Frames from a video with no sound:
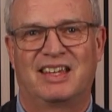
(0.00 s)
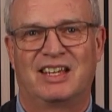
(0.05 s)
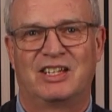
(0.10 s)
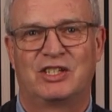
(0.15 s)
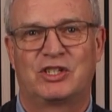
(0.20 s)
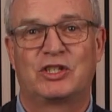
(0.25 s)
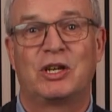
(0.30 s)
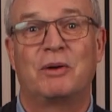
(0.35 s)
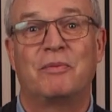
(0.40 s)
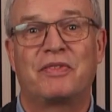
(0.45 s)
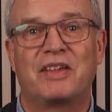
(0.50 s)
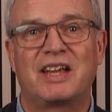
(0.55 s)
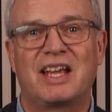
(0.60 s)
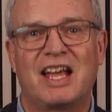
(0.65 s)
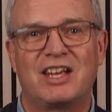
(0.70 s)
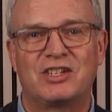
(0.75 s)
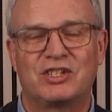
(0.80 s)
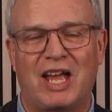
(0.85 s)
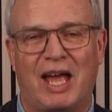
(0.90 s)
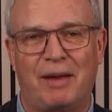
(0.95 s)
Something
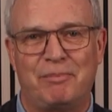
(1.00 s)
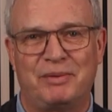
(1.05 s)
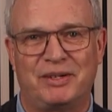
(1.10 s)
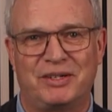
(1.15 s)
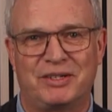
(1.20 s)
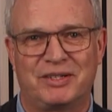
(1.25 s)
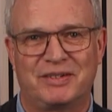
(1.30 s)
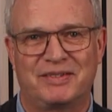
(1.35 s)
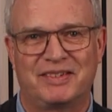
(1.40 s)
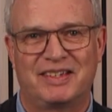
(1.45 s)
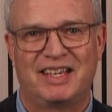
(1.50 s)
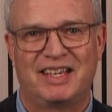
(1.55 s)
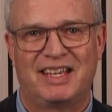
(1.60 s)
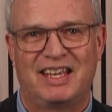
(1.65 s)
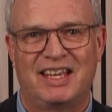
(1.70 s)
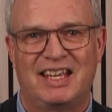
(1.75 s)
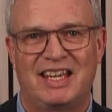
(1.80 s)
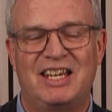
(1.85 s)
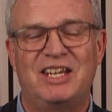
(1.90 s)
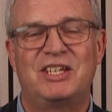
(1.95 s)
has happened.
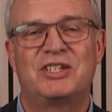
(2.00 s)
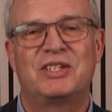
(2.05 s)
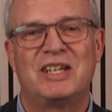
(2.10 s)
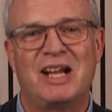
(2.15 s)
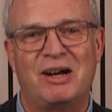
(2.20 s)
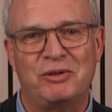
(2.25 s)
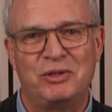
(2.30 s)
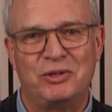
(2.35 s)
He's now